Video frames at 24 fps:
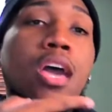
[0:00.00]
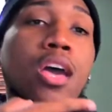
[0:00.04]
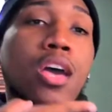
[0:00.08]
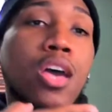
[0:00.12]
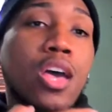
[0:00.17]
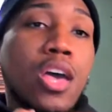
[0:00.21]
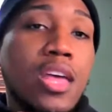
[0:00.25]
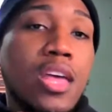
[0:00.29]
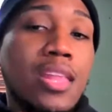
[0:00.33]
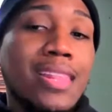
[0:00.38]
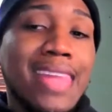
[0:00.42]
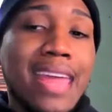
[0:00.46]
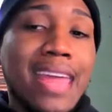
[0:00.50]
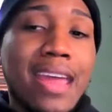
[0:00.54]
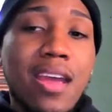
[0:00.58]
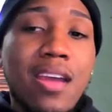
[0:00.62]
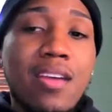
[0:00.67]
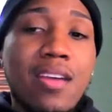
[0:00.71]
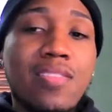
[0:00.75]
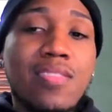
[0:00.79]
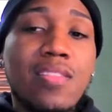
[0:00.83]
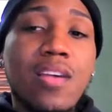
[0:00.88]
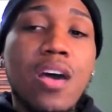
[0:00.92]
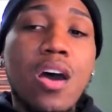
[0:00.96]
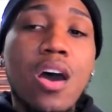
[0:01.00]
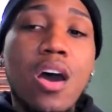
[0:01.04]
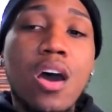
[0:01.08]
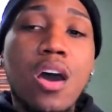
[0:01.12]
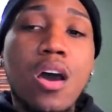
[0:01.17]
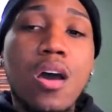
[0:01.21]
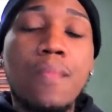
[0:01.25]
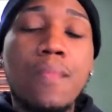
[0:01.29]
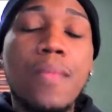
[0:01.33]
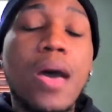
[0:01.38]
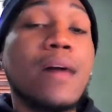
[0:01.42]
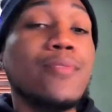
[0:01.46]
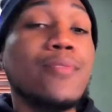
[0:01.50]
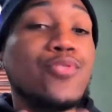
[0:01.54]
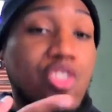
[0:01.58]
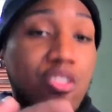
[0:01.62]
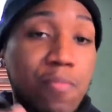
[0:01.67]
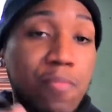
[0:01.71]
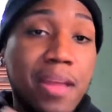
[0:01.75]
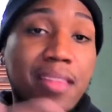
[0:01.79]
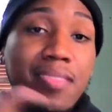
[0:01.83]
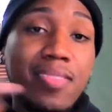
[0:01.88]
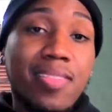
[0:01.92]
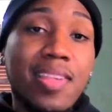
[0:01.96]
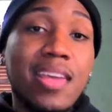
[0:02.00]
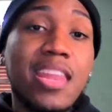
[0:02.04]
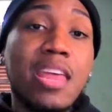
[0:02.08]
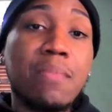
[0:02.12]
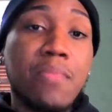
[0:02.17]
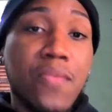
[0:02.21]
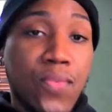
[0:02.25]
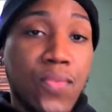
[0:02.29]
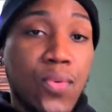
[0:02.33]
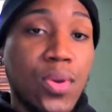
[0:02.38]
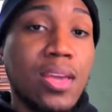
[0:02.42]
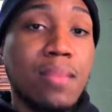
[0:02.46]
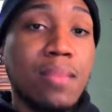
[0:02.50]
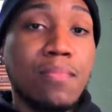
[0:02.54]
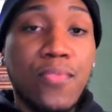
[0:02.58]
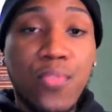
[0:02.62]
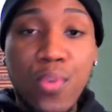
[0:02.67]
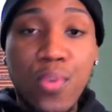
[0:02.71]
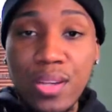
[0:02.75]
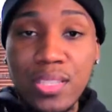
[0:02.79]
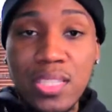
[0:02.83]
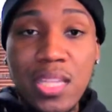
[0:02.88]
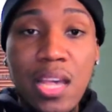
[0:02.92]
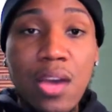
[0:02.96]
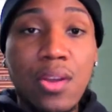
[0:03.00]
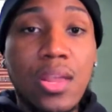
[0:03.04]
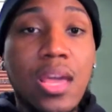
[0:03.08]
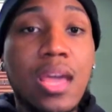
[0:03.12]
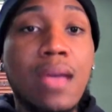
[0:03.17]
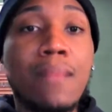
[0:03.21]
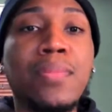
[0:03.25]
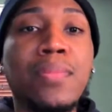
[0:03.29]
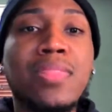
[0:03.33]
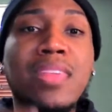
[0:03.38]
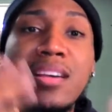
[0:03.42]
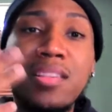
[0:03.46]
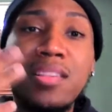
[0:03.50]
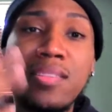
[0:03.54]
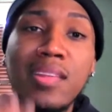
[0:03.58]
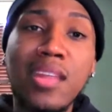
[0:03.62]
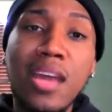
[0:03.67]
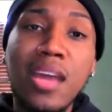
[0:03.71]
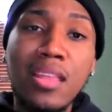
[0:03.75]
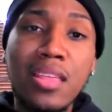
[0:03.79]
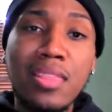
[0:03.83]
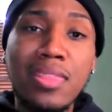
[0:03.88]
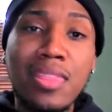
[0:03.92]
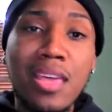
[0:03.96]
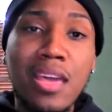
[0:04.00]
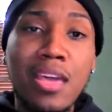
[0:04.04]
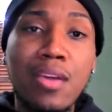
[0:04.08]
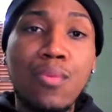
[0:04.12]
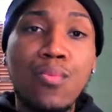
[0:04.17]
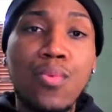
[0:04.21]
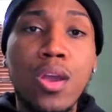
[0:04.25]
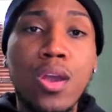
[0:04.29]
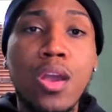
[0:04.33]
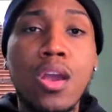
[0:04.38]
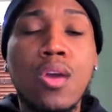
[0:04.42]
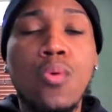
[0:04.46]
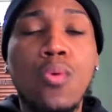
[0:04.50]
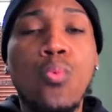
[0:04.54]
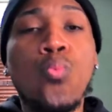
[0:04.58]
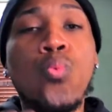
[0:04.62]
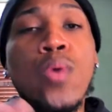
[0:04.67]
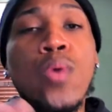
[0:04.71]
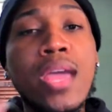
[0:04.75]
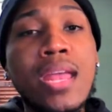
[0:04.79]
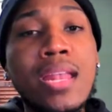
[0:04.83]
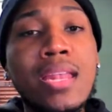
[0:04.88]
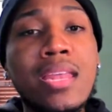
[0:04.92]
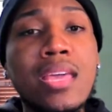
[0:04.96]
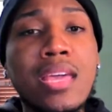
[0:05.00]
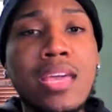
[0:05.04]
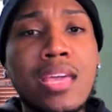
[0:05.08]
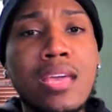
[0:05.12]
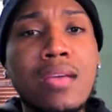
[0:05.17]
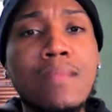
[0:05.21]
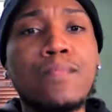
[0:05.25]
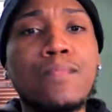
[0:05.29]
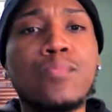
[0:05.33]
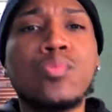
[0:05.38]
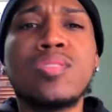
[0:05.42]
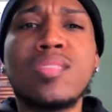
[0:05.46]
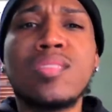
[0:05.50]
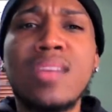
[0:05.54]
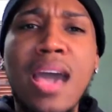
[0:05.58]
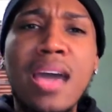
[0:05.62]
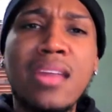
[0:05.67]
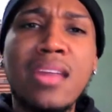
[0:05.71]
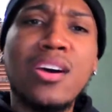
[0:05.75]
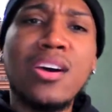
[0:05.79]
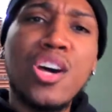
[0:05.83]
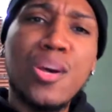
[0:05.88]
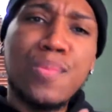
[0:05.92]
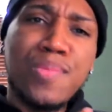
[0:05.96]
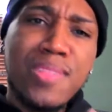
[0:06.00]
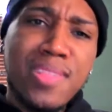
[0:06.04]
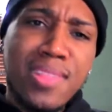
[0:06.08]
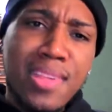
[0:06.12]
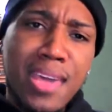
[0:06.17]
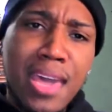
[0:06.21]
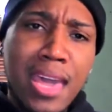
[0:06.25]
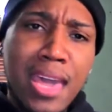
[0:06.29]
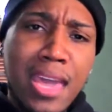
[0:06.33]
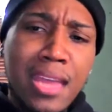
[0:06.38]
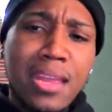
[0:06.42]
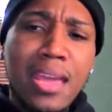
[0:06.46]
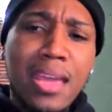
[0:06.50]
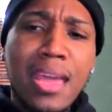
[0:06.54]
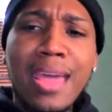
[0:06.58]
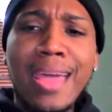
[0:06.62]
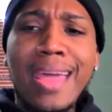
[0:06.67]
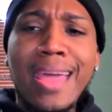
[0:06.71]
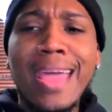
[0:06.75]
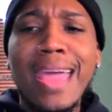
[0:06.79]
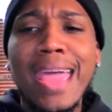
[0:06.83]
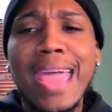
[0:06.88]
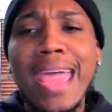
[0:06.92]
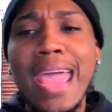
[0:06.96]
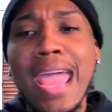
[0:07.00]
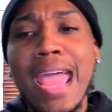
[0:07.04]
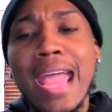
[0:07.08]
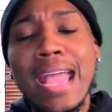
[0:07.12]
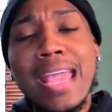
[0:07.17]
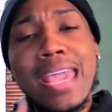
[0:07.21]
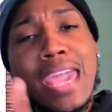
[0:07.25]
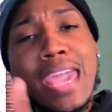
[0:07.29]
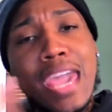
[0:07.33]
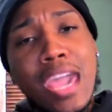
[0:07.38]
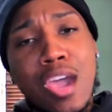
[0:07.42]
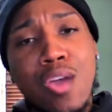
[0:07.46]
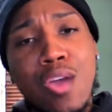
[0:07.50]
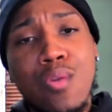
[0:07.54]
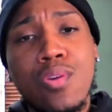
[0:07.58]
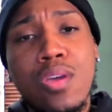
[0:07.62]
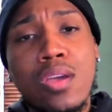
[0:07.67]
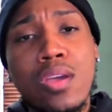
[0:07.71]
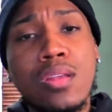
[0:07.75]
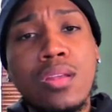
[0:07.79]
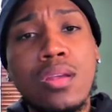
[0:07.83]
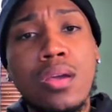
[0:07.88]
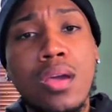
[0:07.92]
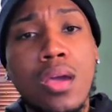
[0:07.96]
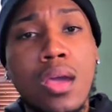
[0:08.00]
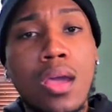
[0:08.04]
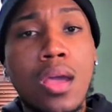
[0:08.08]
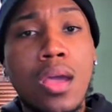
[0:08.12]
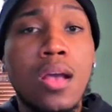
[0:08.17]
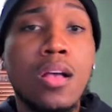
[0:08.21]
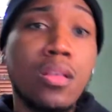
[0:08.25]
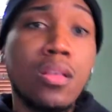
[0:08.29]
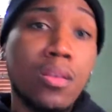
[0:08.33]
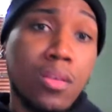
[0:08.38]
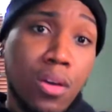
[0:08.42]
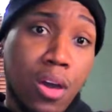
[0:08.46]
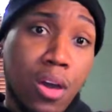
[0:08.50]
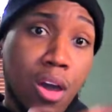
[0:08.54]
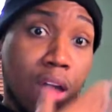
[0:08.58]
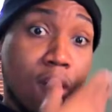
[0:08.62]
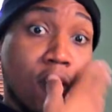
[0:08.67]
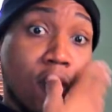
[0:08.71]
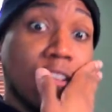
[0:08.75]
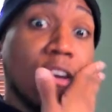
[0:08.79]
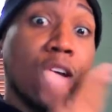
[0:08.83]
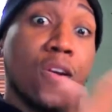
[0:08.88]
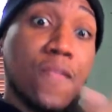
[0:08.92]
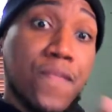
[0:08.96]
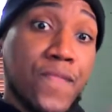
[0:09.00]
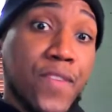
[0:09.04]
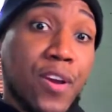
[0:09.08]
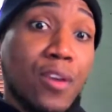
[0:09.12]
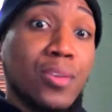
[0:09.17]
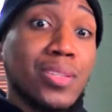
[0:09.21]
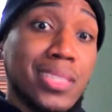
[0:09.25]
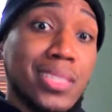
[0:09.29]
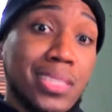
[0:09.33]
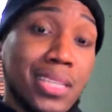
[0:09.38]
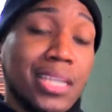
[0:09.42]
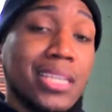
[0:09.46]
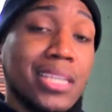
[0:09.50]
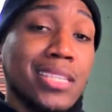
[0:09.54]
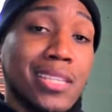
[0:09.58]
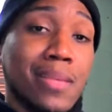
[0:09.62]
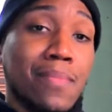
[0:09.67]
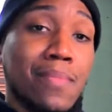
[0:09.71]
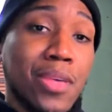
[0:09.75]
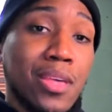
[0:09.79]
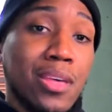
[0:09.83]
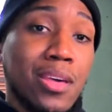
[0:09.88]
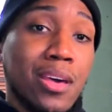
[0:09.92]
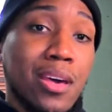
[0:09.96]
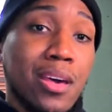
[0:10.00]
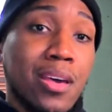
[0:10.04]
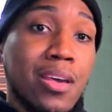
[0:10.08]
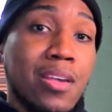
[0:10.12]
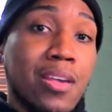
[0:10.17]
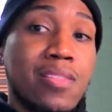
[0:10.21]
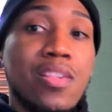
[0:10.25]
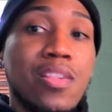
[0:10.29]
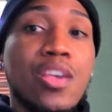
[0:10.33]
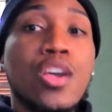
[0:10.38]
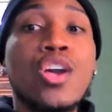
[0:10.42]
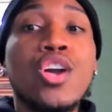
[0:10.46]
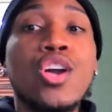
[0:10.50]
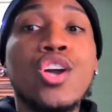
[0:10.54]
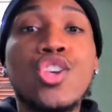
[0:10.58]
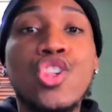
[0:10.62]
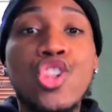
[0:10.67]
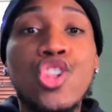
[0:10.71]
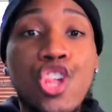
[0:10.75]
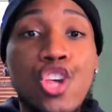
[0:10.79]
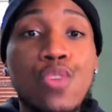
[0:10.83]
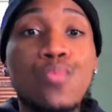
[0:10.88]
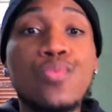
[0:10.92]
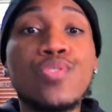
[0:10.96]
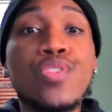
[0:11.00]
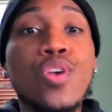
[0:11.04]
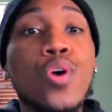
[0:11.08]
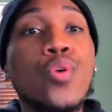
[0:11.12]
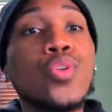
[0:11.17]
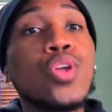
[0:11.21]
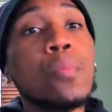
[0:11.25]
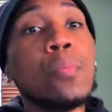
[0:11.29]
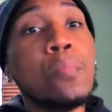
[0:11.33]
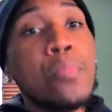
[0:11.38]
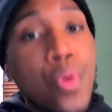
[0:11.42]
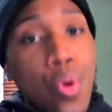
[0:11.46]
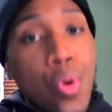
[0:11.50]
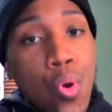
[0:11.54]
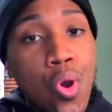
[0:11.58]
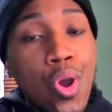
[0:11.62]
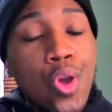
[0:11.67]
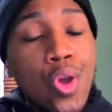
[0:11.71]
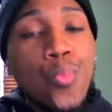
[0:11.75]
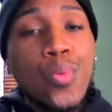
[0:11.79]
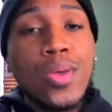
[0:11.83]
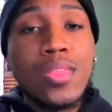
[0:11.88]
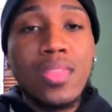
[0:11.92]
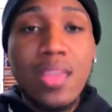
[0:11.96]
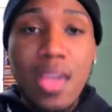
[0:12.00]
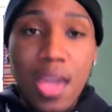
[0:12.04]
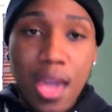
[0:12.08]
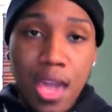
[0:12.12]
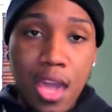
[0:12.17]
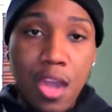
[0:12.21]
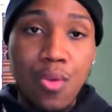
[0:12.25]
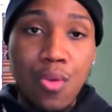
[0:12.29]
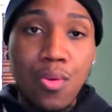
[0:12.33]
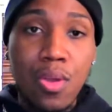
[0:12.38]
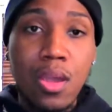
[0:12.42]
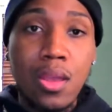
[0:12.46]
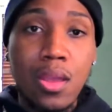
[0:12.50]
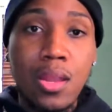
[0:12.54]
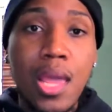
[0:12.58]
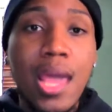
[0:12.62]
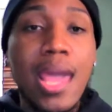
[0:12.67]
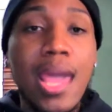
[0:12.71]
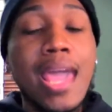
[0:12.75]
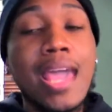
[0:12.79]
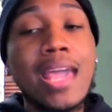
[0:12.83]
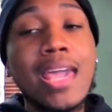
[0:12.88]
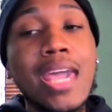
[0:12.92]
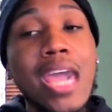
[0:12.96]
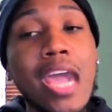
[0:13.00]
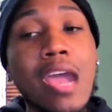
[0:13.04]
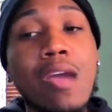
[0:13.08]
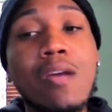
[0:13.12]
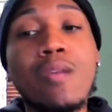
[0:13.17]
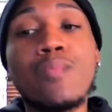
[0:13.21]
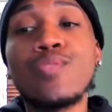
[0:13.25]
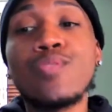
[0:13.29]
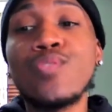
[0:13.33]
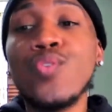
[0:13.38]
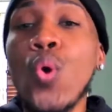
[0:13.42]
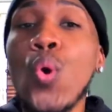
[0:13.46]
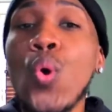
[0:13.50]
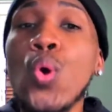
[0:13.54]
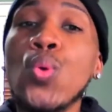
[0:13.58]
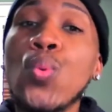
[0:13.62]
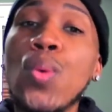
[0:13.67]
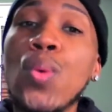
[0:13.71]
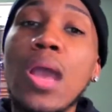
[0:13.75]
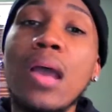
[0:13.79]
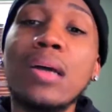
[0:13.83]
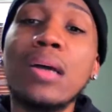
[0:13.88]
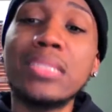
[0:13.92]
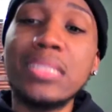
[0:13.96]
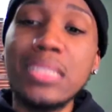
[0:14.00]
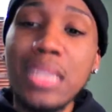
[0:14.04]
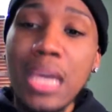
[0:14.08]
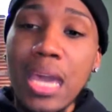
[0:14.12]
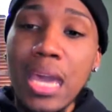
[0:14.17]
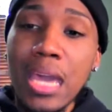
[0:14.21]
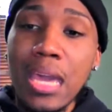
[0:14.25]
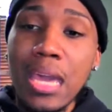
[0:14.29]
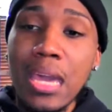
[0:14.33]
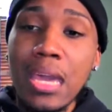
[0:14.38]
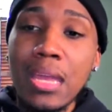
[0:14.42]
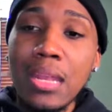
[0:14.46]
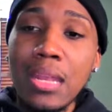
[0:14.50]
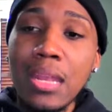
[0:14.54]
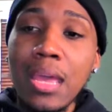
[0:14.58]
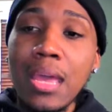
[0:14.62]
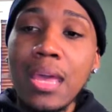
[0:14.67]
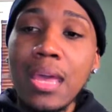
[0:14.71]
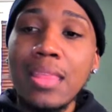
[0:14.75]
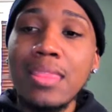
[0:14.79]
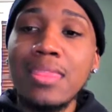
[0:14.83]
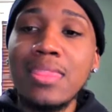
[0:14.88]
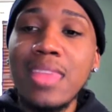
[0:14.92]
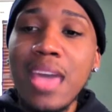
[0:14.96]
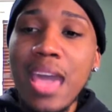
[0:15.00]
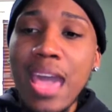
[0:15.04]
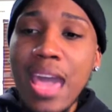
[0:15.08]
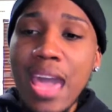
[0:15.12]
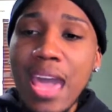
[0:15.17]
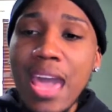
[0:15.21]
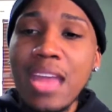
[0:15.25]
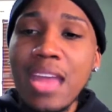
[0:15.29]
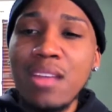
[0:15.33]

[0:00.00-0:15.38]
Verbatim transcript: there's um i was just about to say that before he before i saw that but there's another thing where wendy was kind of upset at karen on her first season because she was on the board with Karen, and Karen was going around saying that